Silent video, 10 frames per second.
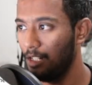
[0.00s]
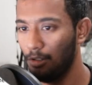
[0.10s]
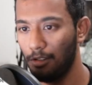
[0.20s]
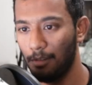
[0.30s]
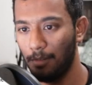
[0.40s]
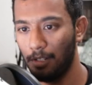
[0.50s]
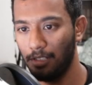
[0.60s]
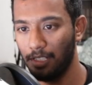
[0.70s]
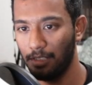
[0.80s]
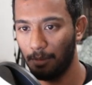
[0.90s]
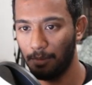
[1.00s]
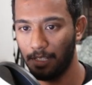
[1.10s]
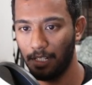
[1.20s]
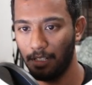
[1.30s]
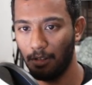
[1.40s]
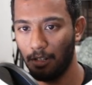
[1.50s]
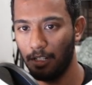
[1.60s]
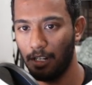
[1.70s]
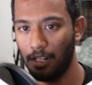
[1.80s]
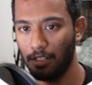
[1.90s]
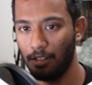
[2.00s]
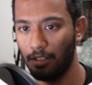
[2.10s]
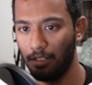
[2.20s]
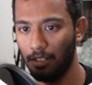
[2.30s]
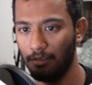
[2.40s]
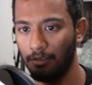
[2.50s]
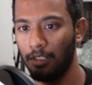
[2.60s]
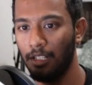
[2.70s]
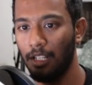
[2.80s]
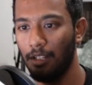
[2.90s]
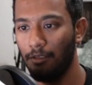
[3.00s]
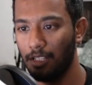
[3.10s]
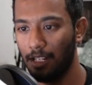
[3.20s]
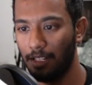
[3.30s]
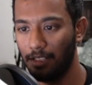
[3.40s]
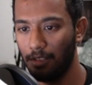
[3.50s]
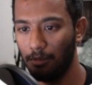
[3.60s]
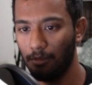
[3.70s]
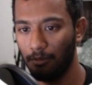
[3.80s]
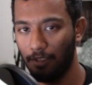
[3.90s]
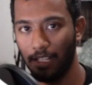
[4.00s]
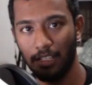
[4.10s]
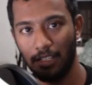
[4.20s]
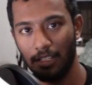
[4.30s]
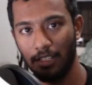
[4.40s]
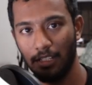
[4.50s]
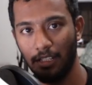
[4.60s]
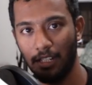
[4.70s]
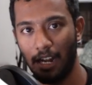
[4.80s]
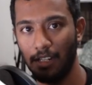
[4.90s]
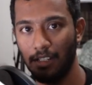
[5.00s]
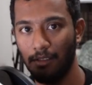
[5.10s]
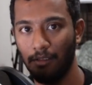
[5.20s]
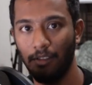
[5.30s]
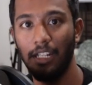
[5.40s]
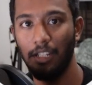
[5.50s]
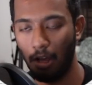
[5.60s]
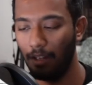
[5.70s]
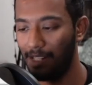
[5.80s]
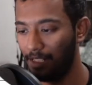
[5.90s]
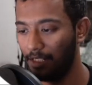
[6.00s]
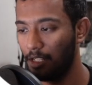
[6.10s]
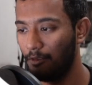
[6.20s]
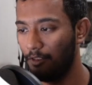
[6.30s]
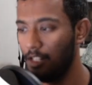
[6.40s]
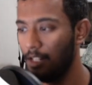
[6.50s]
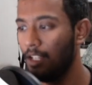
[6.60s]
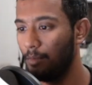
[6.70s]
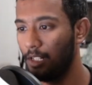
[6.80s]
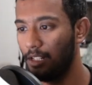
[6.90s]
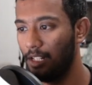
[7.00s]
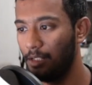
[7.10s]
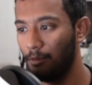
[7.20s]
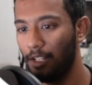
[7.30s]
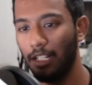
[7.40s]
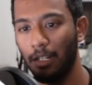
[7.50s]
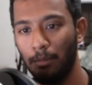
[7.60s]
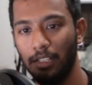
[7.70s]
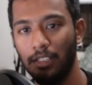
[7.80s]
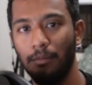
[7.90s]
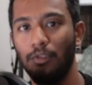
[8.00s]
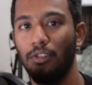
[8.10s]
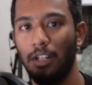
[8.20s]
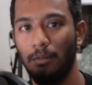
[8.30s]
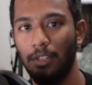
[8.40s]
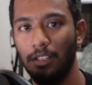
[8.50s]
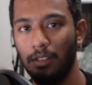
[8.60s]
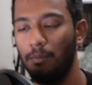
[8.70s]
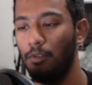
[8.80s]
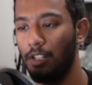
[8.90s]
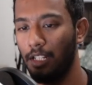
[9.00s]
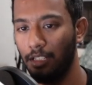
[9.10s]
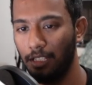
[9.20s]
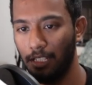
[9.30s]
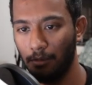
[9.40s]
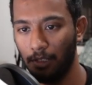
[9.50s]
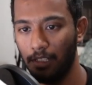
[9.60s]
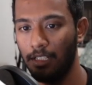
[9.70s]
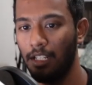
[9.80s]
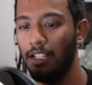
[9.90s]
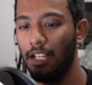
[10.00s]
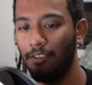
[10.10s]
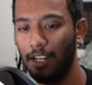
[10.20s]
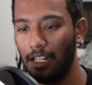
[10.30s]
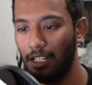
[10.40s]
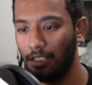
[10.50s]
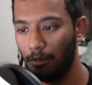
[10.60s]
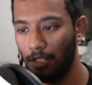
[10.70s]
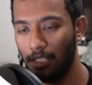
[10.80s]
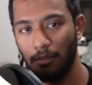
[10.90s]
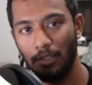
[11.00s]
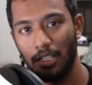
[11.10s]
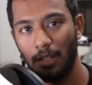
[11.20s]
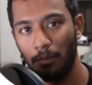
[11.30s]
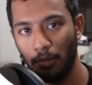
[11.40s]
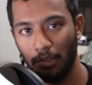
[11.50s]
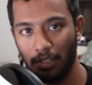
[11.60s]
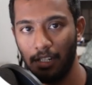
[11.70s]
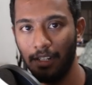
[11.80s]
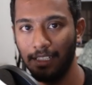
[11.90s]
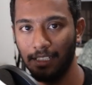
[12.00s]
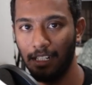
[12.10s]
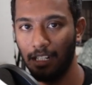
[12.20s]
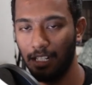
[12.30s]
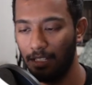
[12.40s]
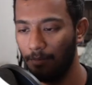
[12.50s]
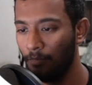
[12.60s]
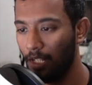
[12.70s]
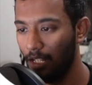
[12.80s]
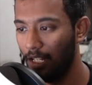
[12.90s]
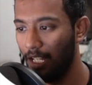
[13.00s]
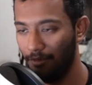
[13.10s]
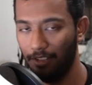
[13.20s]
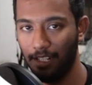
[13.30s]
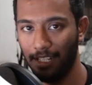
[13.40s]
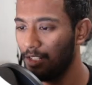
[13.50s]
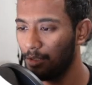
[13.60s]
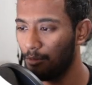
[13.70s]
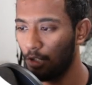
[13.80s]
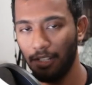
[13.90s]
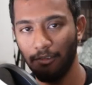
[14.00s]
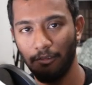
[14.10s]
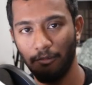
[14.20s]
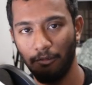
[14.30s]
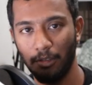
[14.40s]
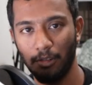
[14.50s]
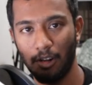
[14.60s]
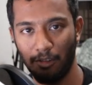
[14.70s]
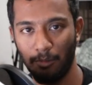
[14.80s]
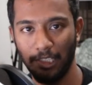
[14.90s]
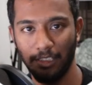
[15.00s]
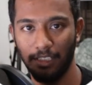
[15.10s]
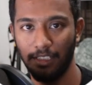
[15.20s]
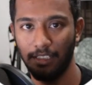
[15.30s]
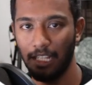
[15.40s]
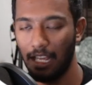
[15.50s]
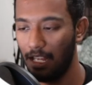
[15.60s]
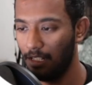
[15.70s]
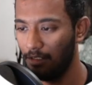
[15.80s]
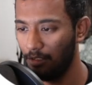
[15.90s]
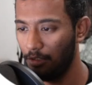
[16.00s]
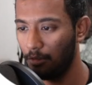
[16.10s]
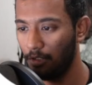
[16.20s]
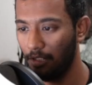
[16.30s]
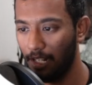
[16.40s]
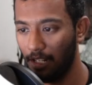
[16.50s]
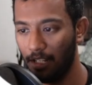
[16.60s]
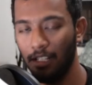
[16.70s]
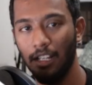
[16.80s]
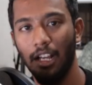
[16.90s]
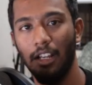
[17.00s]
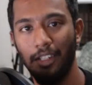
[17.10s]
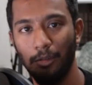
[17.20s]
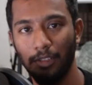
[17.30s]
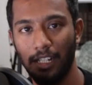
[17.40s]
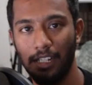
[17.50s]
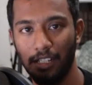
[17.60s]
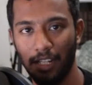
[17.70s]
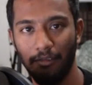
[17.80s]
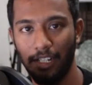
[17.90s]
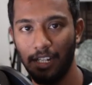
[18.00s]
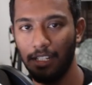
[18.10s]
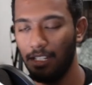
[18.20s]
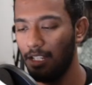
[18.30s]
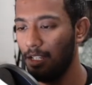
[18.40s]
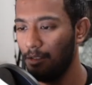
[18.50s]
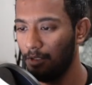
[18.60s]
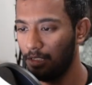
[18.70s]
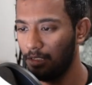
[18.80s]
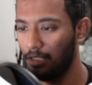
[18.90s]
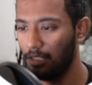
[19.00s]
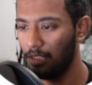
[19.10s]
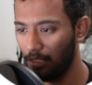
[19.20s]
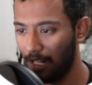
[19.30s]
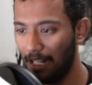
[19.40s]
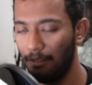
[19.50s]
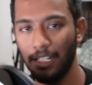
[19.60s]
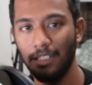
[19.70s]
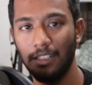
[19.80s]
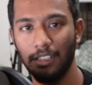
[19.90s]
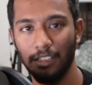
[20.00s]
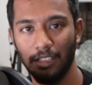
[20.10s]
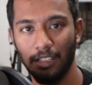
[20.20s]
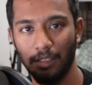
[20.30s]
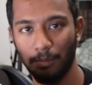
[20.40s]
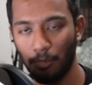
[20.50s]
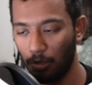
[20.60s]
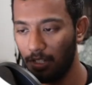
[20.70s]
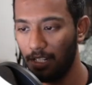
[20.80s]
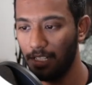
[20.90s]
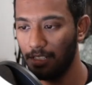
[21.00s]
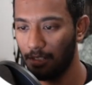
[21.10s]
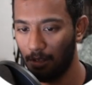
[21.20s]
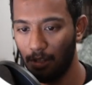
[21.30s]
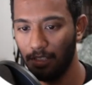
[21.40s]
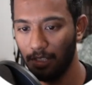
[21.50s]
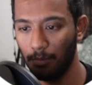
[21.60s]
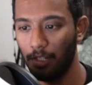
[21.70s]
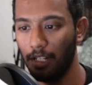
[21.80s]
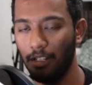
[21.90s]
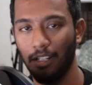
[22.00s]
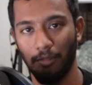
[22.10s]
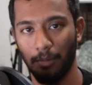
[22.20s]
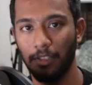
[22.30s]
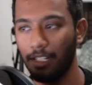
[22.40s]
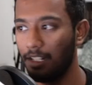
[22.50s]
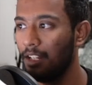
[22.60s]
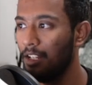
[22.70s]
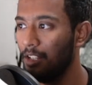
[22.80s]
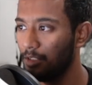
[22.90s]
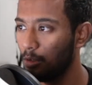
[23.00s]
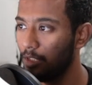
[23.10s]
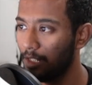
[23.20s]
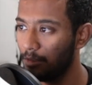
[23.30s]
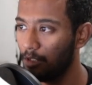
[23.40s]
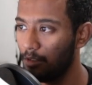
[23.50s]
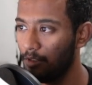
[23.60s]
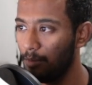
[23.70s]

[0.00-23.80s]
know about this website called grants.gov, which lets you fetch grants in your research field. But it's very cumbersome to come here, put in keywords, finding the ones which are posted recently every day. So, what if we could automate this and you could get a newsletter every day with the relevant postings on this particular website? So, that's what we